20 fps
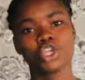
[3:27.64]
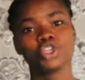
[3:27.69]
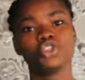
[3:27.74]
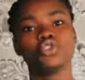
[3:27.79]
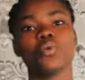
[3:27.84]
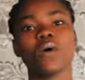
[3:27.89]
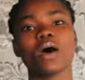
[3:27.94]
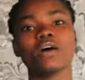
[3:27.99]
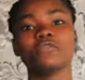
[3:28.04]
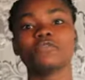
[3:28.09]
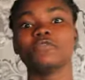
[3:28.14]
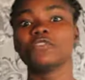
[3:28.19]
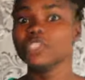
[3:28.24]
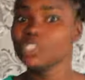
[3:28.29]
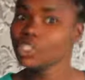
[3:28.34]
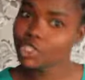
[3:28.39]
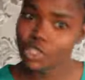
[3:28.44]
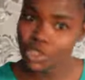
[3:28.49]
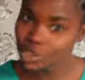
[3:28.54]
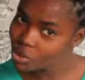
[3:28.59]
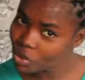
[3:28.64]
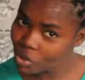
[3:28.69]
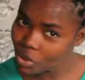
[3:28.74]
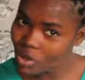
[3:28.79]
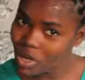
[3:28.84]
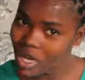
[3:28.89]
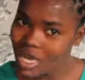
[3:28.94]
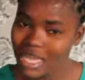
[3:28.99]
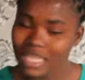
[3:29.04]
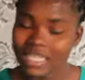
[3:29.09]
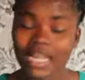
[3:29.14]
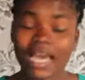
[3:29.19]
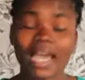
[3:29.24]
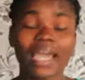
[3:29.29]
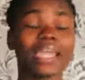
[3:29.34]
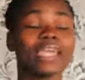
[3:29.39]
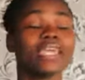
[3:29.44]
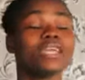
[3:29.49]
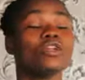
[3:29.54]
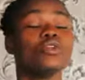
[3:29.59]
You are finished though.
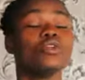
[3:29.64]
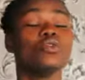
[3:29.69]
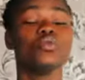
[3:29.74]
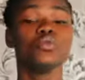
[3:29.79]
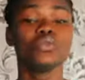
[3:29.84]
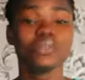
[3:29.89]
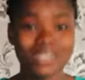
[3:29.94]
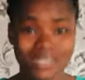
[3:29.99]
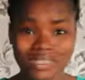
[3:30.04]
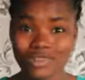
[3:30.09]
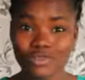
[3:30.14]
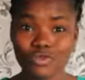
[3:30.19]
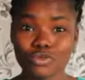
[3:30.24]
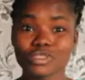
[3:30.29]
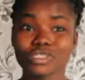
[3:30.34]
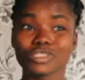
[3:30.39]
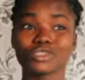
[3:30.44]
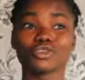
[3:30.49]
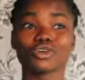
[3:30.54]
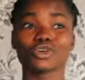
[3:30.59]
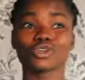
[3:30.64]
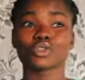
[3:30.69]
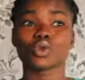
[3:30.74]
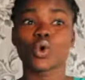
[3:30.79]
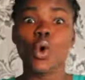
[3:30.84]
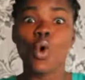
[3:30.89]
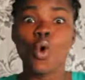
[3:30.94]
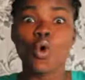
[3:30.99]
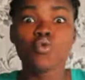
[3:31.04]
Now Lucy just.